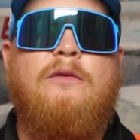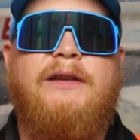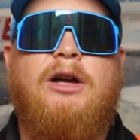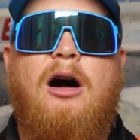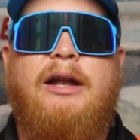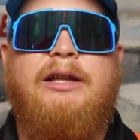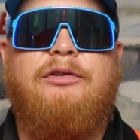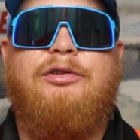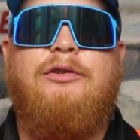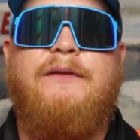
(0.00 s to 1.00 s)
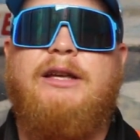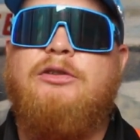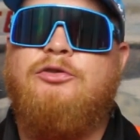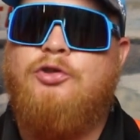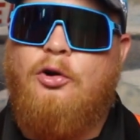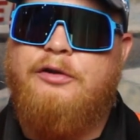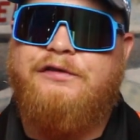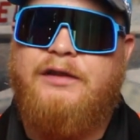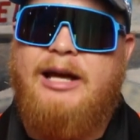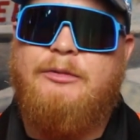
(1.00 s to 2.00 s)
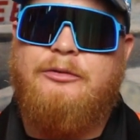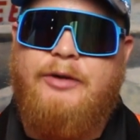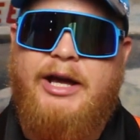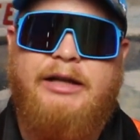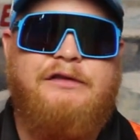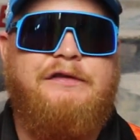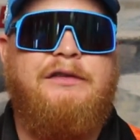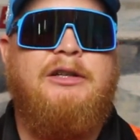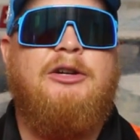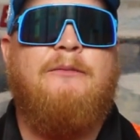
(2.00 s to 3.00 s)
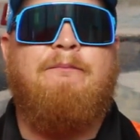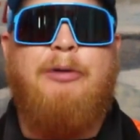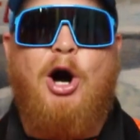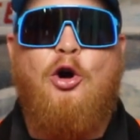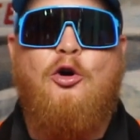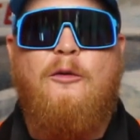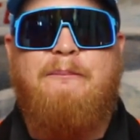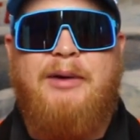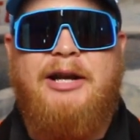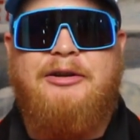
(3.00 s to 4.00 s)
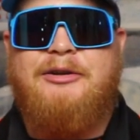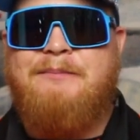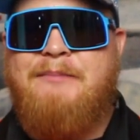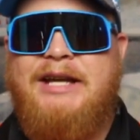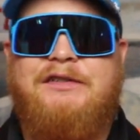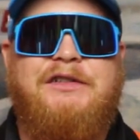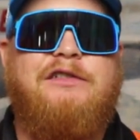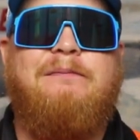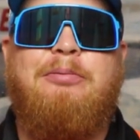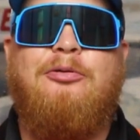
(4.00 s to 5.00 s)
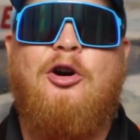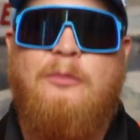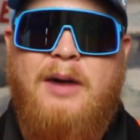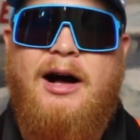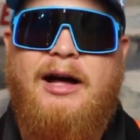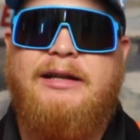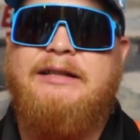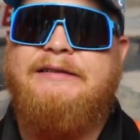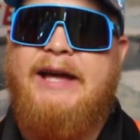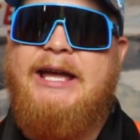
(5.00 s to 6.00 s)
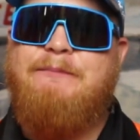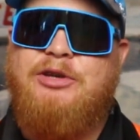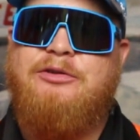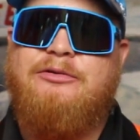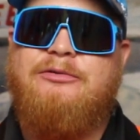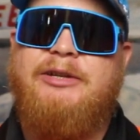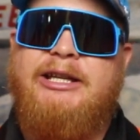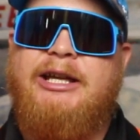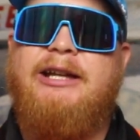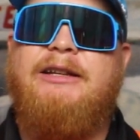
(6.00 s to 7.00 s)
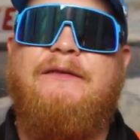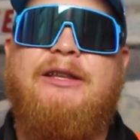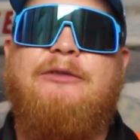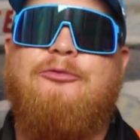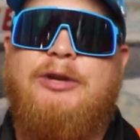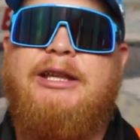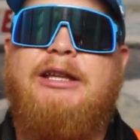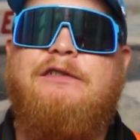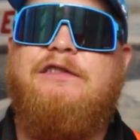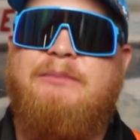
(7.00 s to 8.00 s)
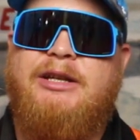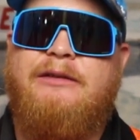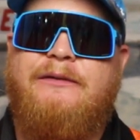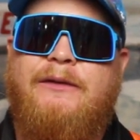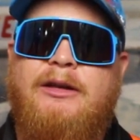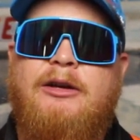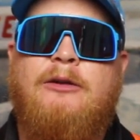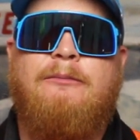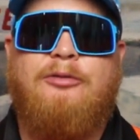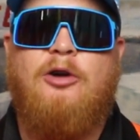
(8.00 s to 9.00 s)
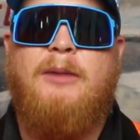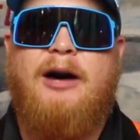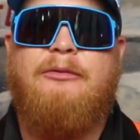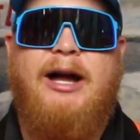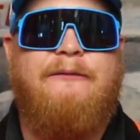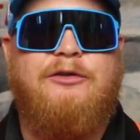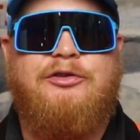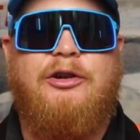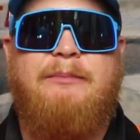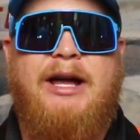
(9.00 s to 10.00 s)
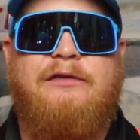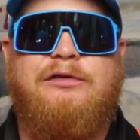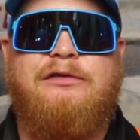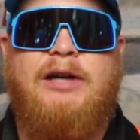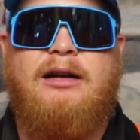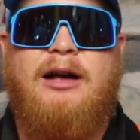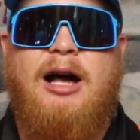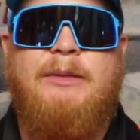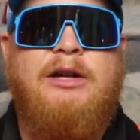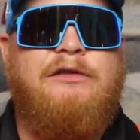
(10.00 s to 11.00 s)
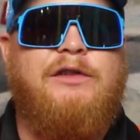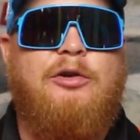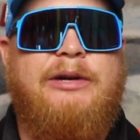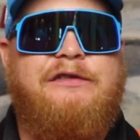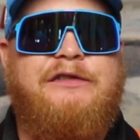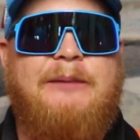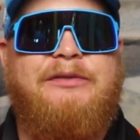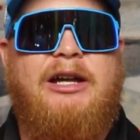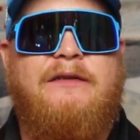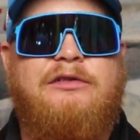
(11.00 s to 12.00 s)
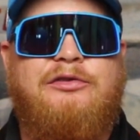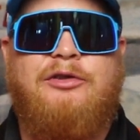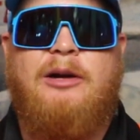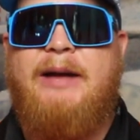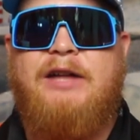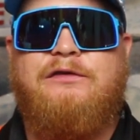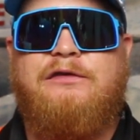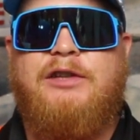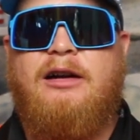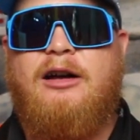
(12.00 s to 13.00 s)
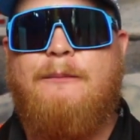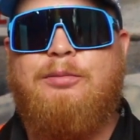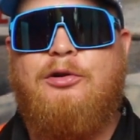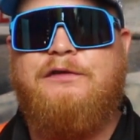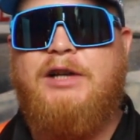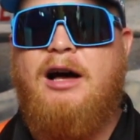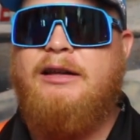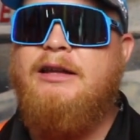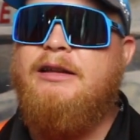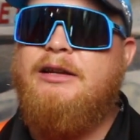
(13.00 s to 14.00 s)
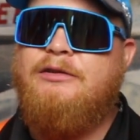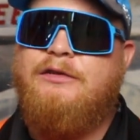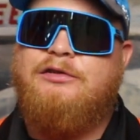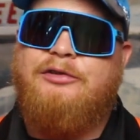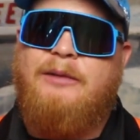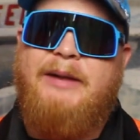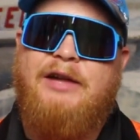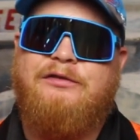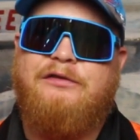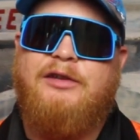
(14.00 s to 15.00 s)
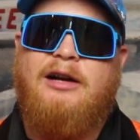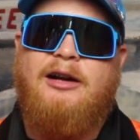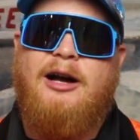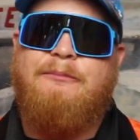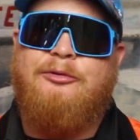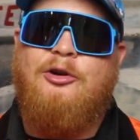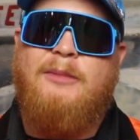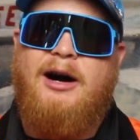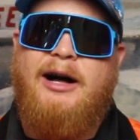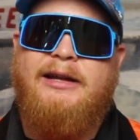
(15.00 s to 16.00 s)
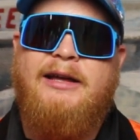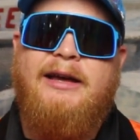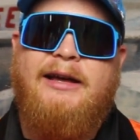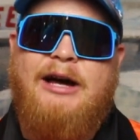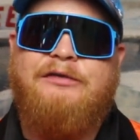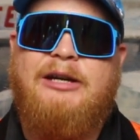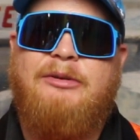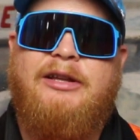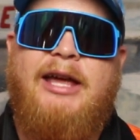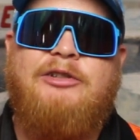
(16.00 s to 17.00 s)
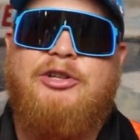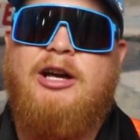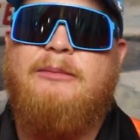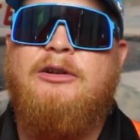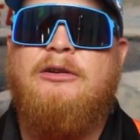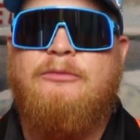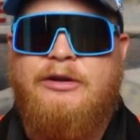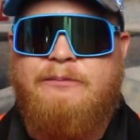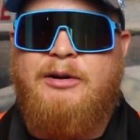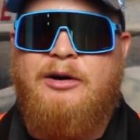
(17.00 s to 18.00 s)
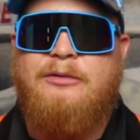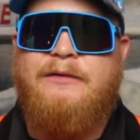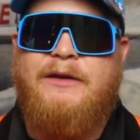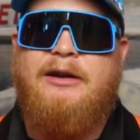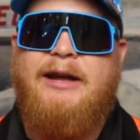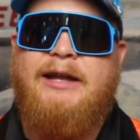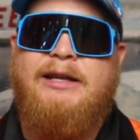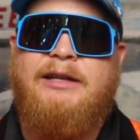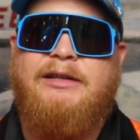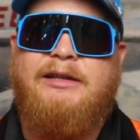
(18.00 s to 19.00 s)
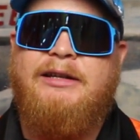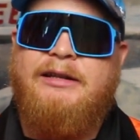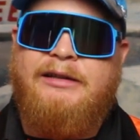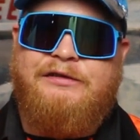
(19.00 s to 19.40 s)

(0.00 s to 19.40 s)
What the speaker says: Moving on into the door slammer ranks, Bo Butner makes his Pro Mod debut in the Ricky Smith Pro Mod ride for Strutmasters.com. So he steps out of the Strutmasters.com Pro Stock into the Strutmasters.com Pro Mod, and I was able to catch up with Bo there at Indy.